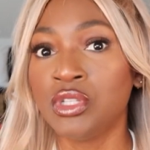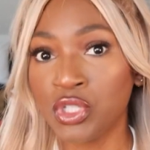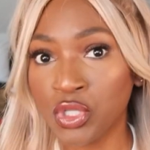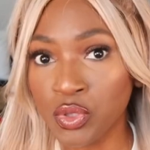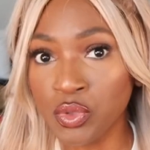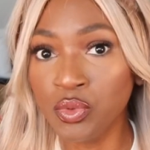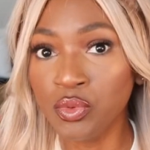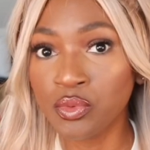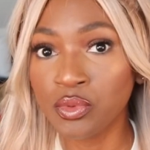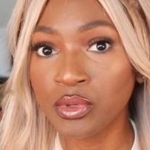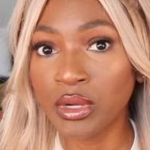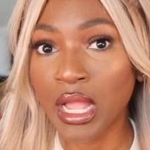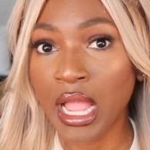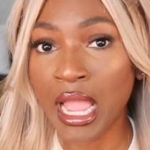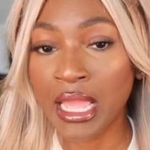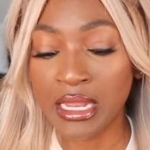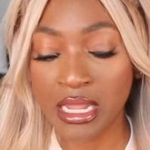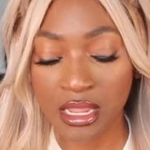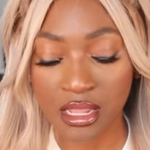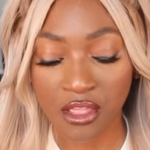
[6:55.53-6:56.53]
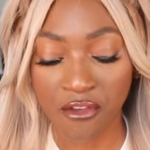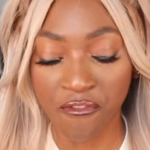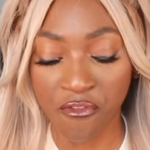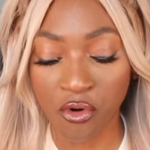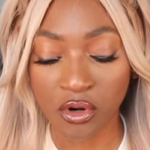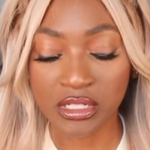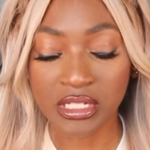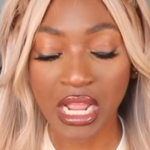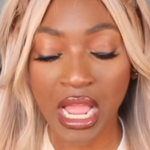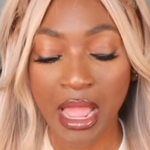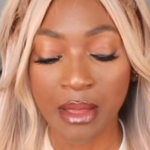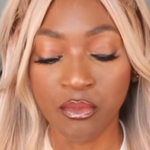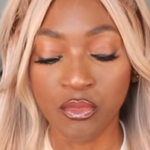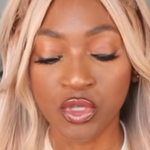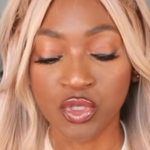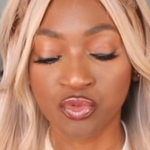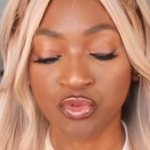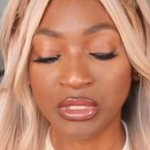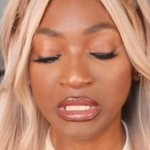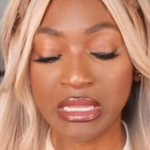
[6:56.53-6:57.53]
you. And then the 4th time
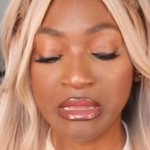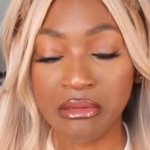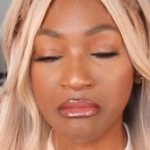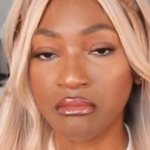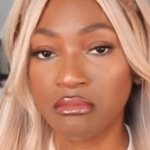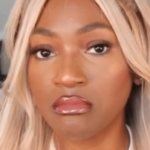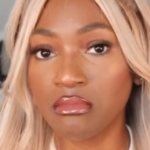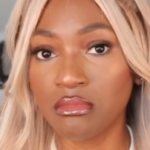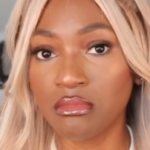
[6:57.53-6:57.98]
was really